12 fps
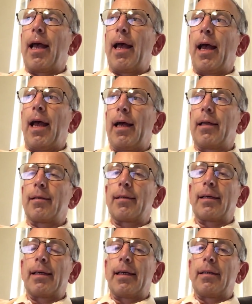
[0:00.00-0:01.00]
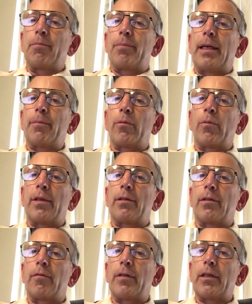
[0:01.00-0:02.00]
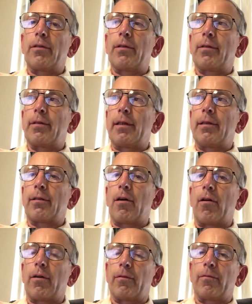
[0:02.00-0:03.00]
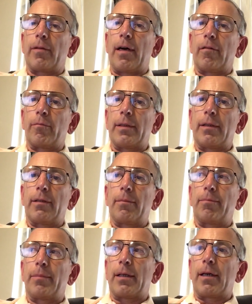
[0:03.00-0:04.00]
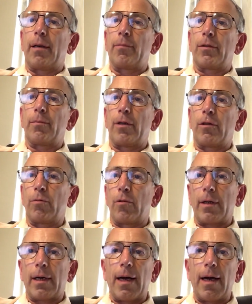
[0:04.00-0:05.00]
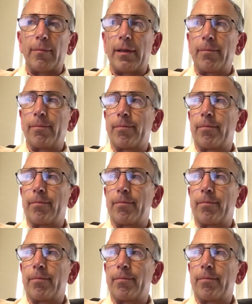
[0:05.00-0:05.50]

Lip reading: And in people with severe disease, heart involvement becomes much more common.